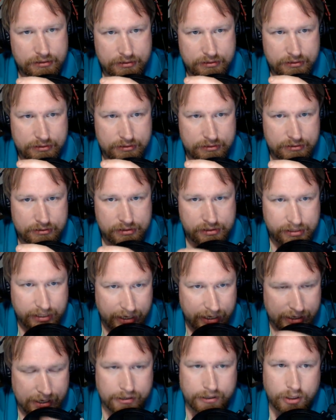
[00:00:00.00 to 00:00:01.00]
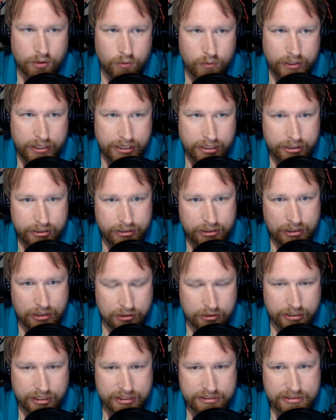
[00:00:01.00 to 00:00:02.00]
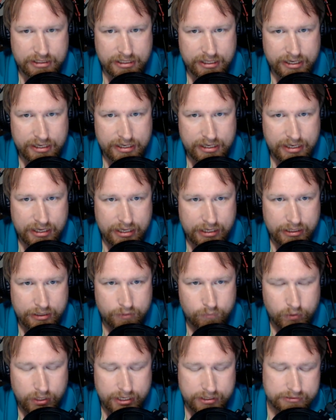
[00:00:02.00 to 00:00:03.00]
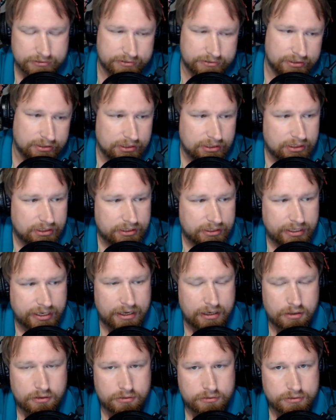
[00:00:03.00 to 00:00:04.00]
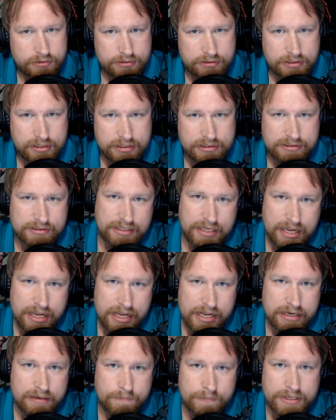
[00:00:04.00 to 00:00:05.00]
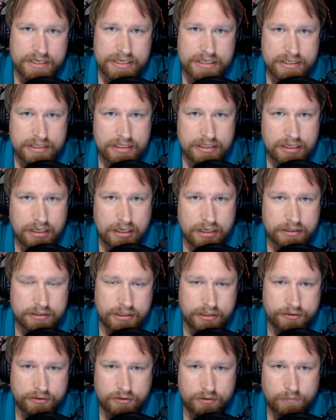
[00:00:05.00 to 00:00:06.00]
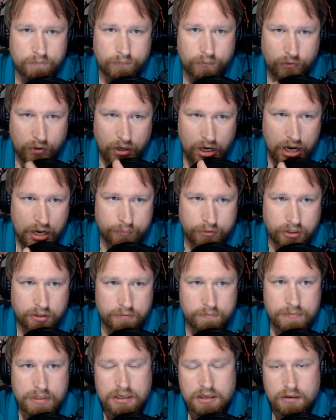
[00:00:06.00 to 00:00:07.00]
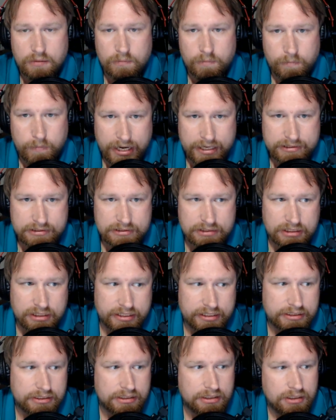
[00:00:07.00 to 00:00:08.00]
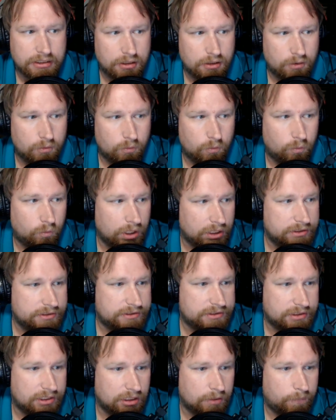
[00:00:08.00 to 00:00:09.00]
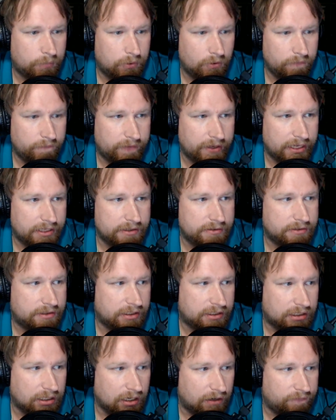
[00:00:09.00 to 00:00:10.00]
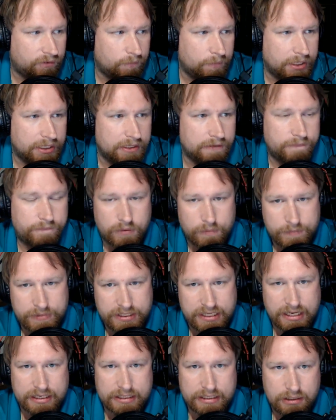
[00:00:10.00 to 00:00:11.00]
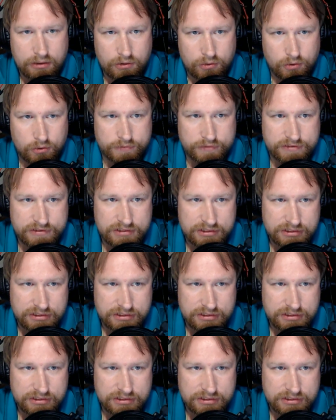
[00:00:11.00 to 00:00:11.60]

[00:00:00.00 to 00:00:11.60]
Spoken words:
they can go ahead and collect the data anyways. Now, this can be another problem. Mainly, what's going to prevent the government from getting a hold of this